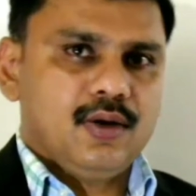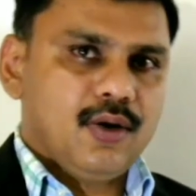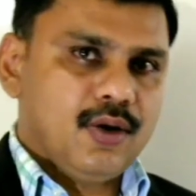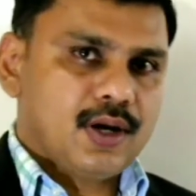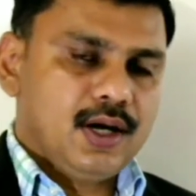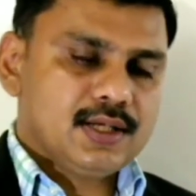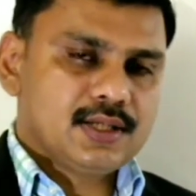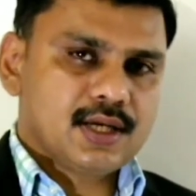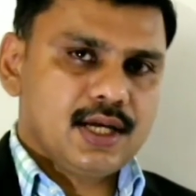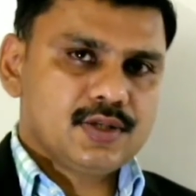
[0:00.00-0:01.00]
or
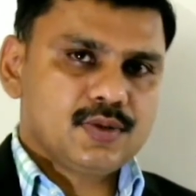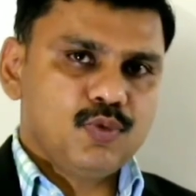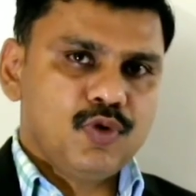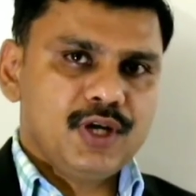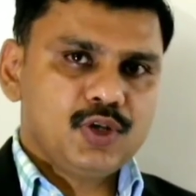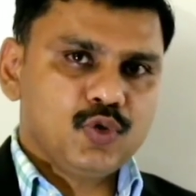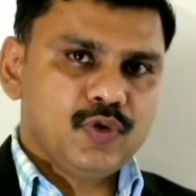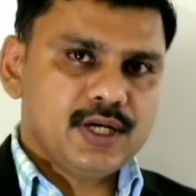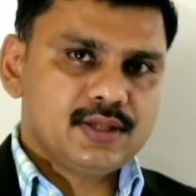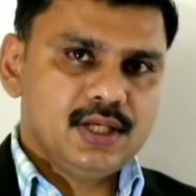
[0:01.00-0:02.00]
listener is moving
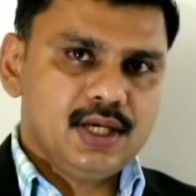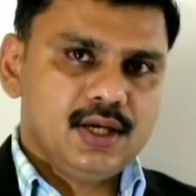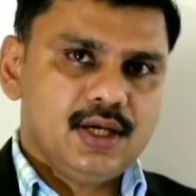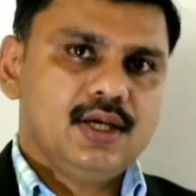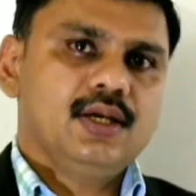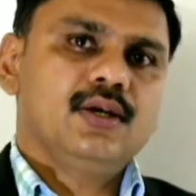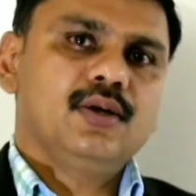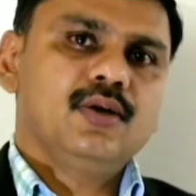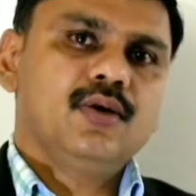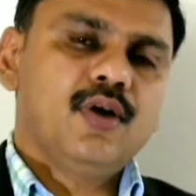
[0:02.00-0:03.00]
towards the
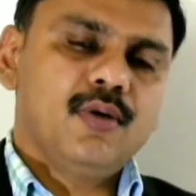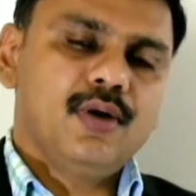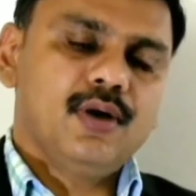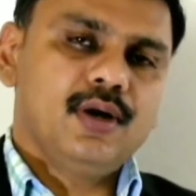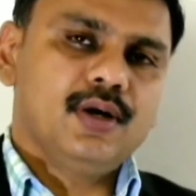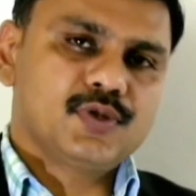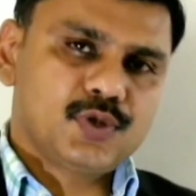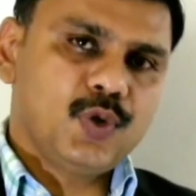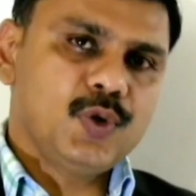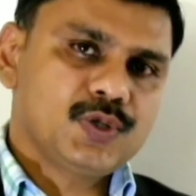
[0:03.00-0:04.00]

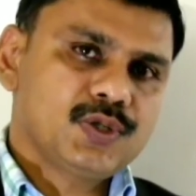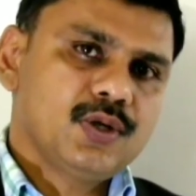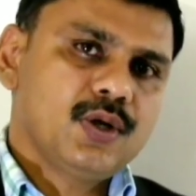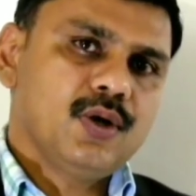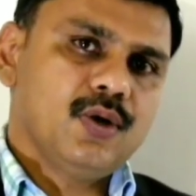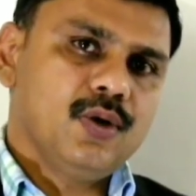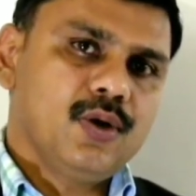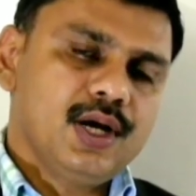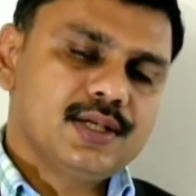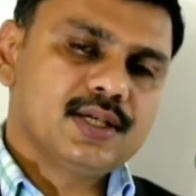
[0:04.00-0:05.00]
source
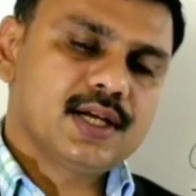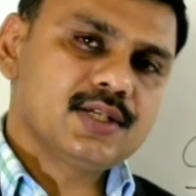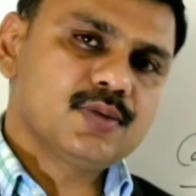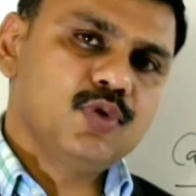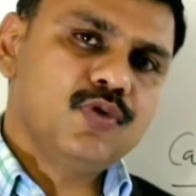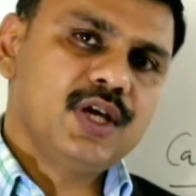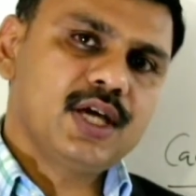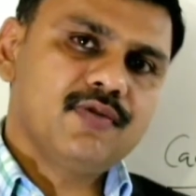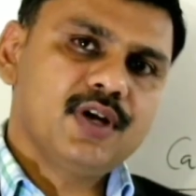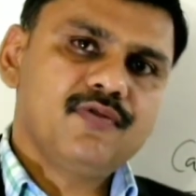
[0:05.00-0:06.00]
or listener is
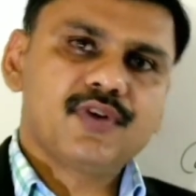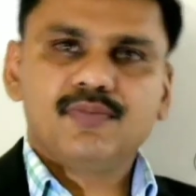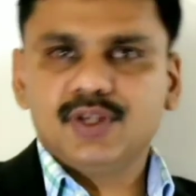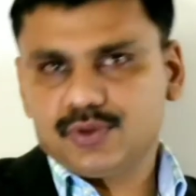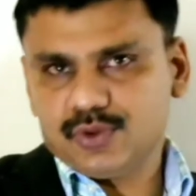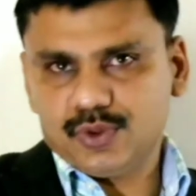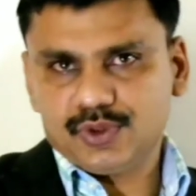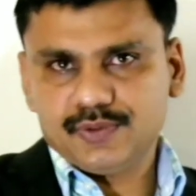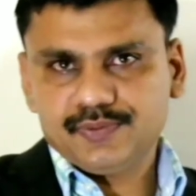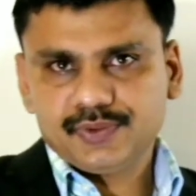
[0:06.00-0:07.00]
moving away from the
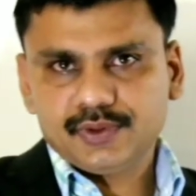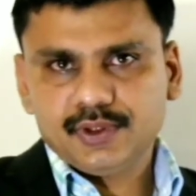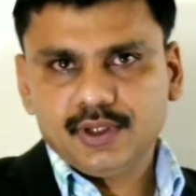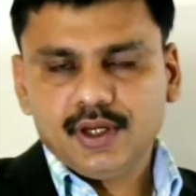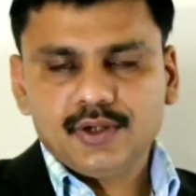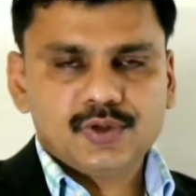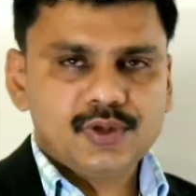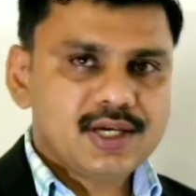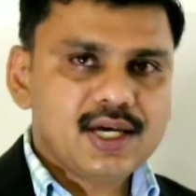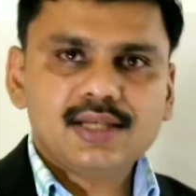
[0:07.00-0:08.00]
source.
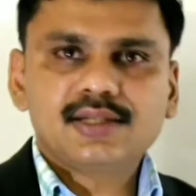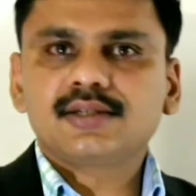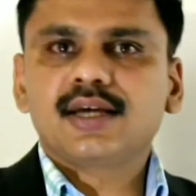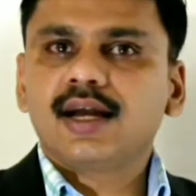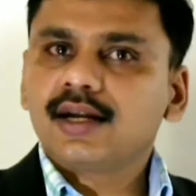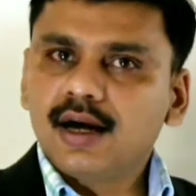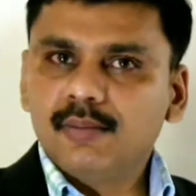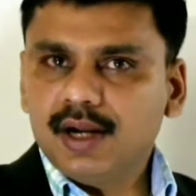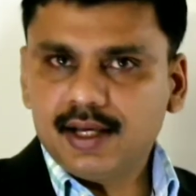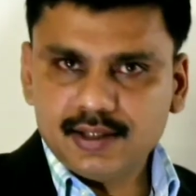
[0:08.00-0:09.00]
So the cases can
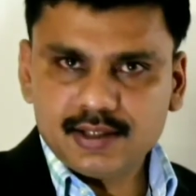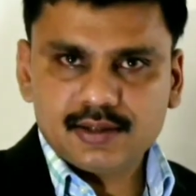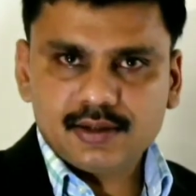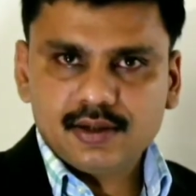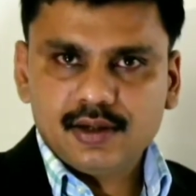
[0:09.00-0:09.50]
come like this.